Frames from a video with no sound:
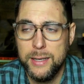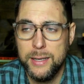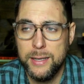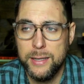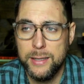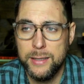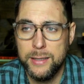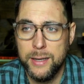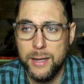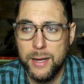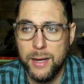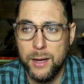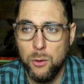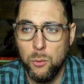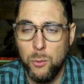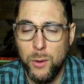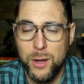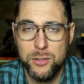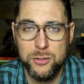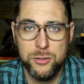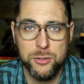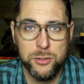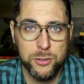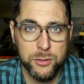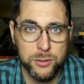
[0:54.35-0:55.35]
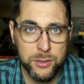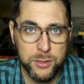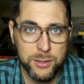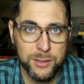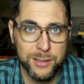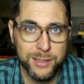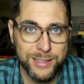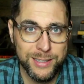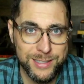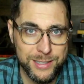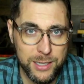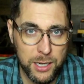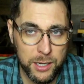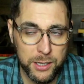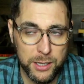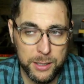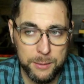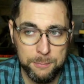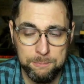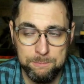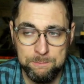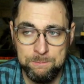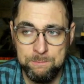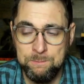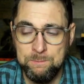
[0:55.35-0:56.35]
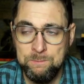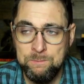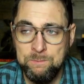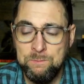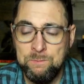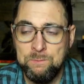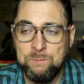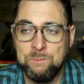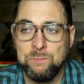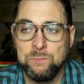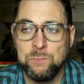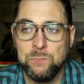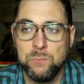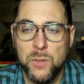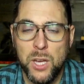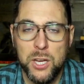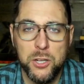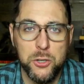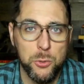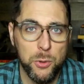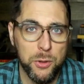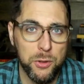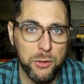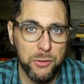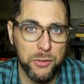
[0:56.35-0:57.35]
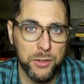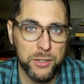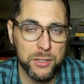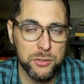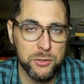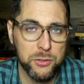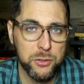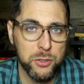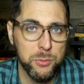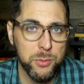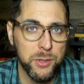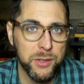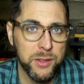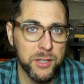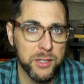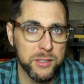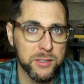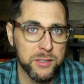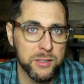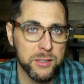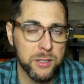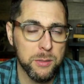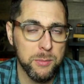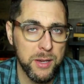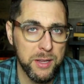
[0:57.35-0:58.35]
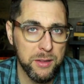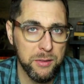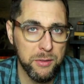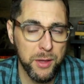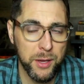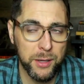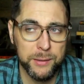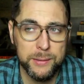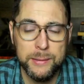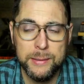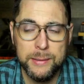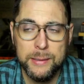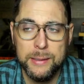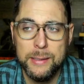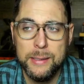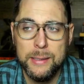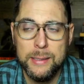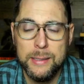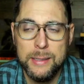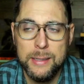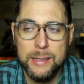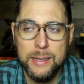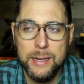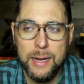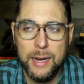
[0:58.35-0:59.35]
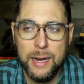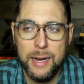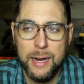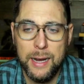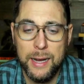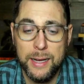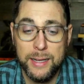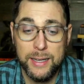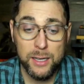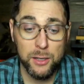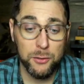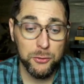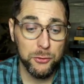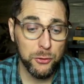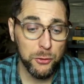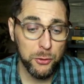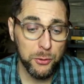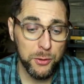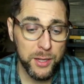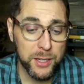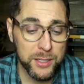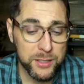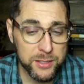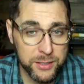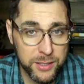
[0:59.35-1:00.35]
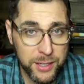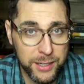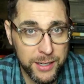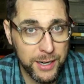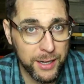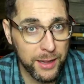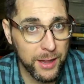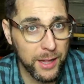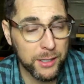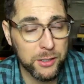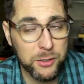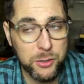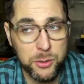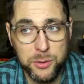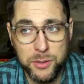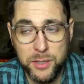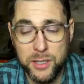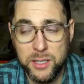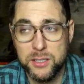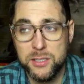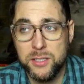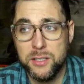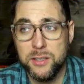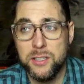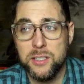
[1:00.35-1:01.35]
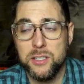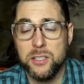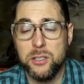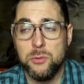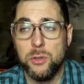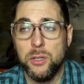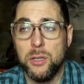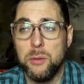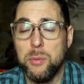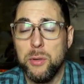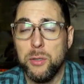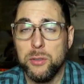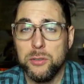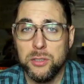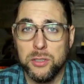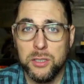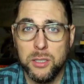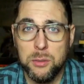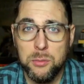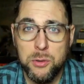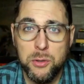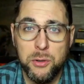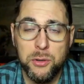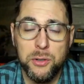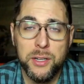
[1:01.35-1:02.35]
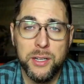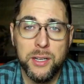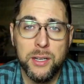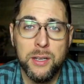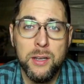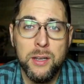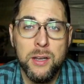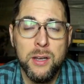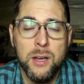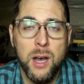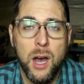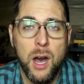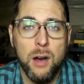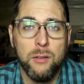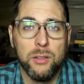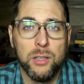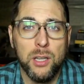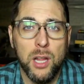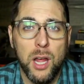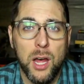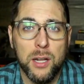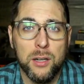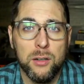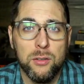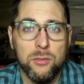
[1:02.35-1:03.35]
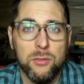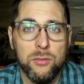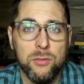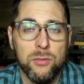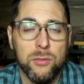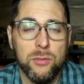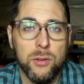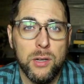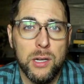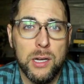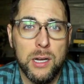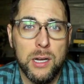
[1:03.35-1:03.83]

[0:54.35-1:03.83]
in uh, Western Kentucky. I do other things too, but that's the main thing. Uh, and I also do this, and I like doing this, and this has really built a community of a lot of